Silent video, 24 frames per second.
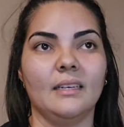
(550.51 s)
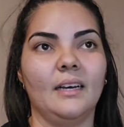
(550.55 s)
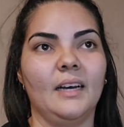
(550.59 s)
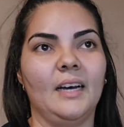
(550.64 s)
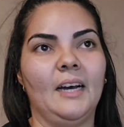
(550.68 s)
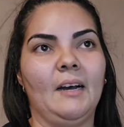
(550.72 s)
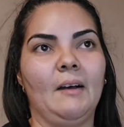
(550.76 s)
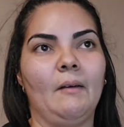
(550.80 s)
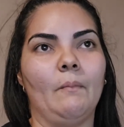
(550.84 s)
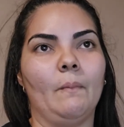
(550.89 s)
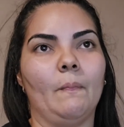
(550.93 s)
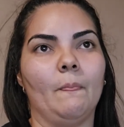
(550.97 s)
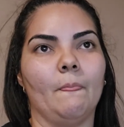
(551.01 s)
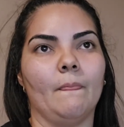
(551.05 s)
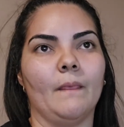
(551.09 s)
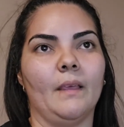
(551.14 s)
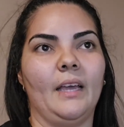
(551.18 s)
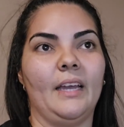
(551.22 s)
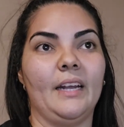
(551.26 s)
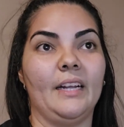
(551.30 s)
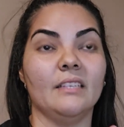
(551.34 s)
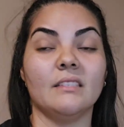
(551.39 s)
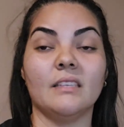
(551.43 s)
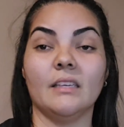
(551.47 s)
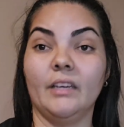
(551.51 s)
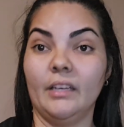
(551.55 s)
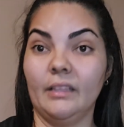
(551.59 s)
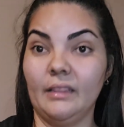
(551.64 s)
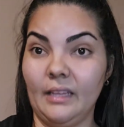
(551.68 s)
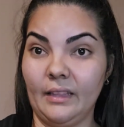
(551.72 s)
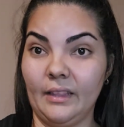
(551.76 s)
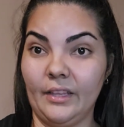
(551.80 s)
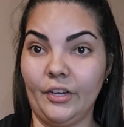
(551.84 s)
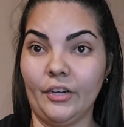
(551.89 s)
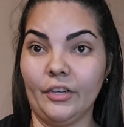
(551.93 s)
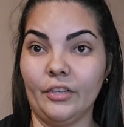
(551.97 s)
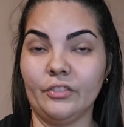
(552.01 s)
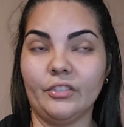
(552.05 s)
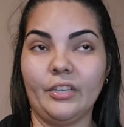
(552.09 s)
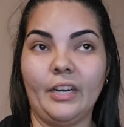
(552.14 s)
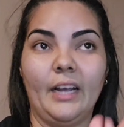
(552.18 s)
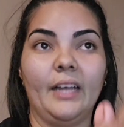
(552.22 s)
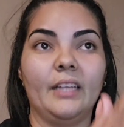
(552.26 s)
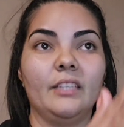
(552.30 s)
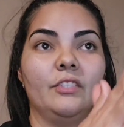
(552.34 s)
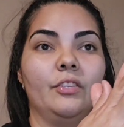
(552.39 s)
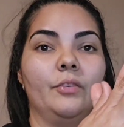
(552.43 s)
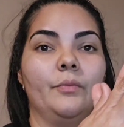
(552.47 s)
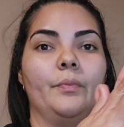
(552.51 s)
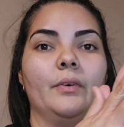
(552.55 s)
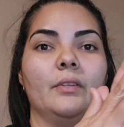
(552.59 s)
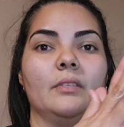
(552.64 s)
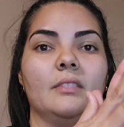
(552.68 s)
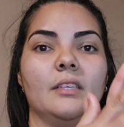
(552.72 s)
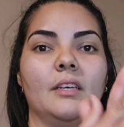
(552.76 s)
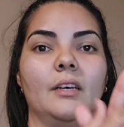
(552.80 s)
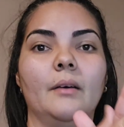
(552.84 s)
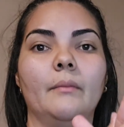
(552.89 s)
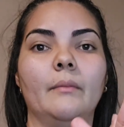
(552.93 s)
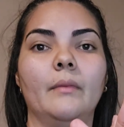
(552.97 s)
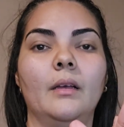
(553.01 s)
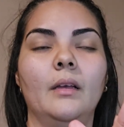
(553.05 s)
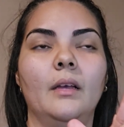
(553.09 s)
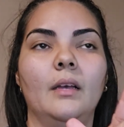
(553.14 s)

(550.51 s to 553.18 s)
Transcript: It is good that they're trying to put some